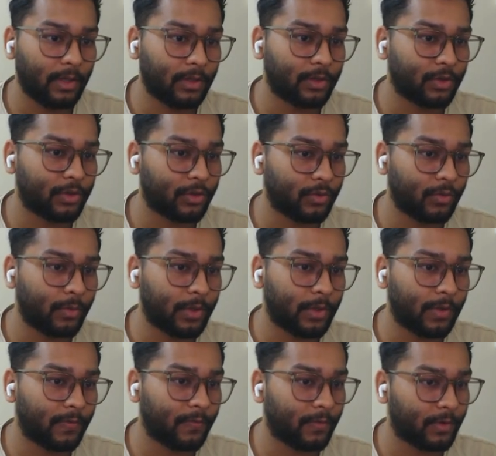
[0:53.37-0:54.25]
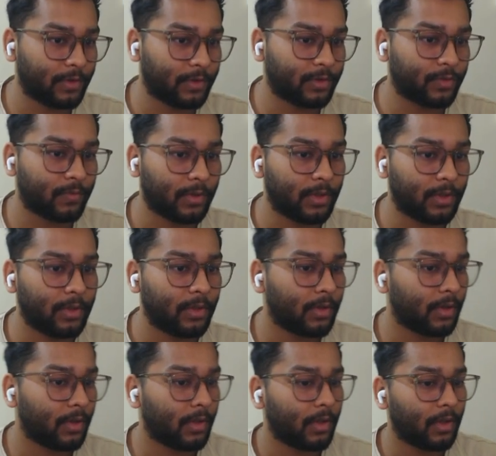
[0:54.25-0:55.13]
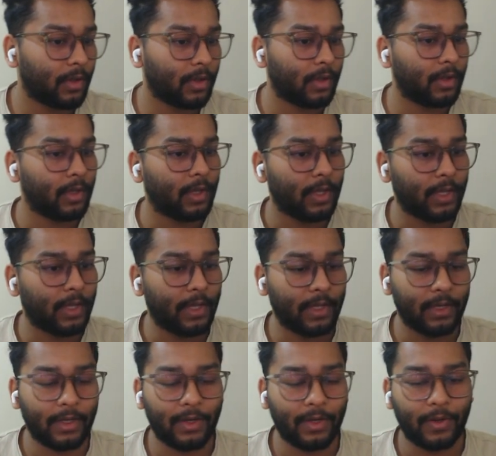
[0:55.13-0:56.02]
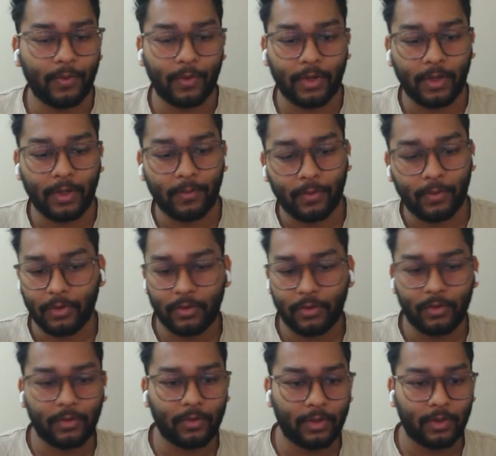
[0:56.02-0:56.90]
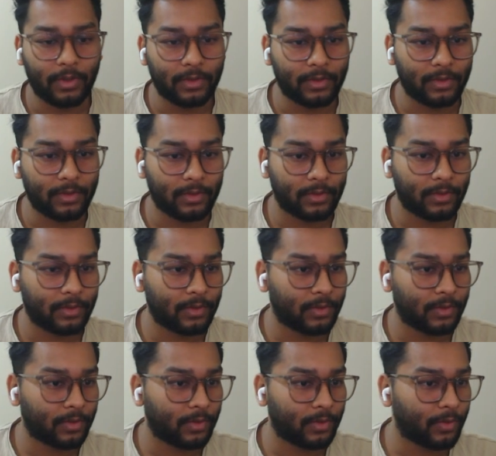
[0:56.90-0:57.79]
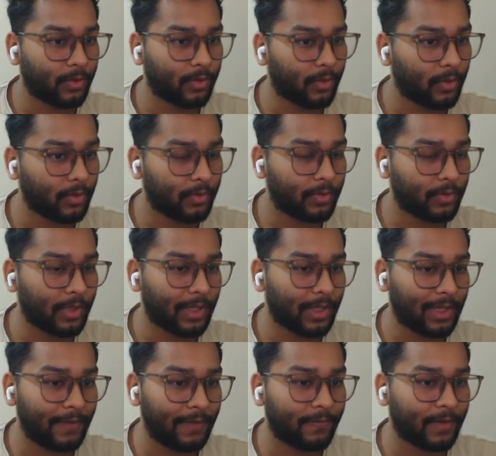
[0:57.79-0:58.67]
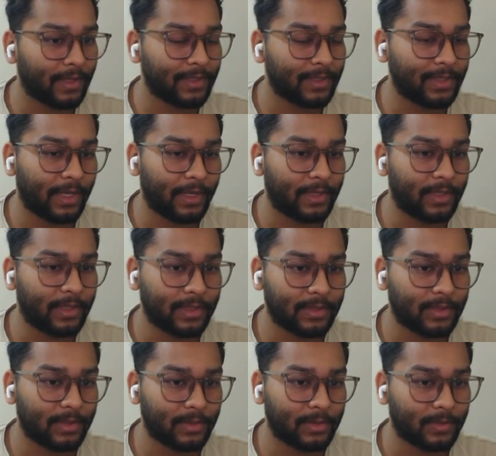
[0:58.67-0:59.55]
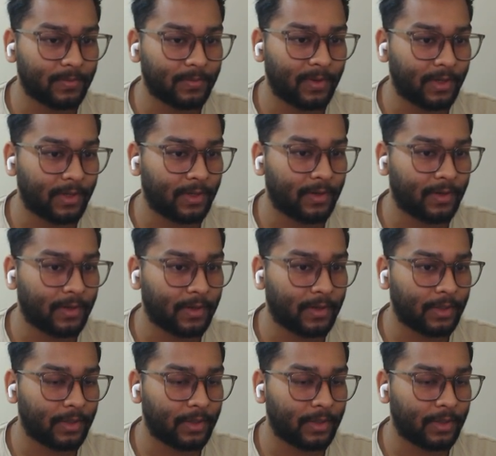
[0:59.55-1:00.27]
It should be the first one, and what I'm going to do is go to the left hand side. This is my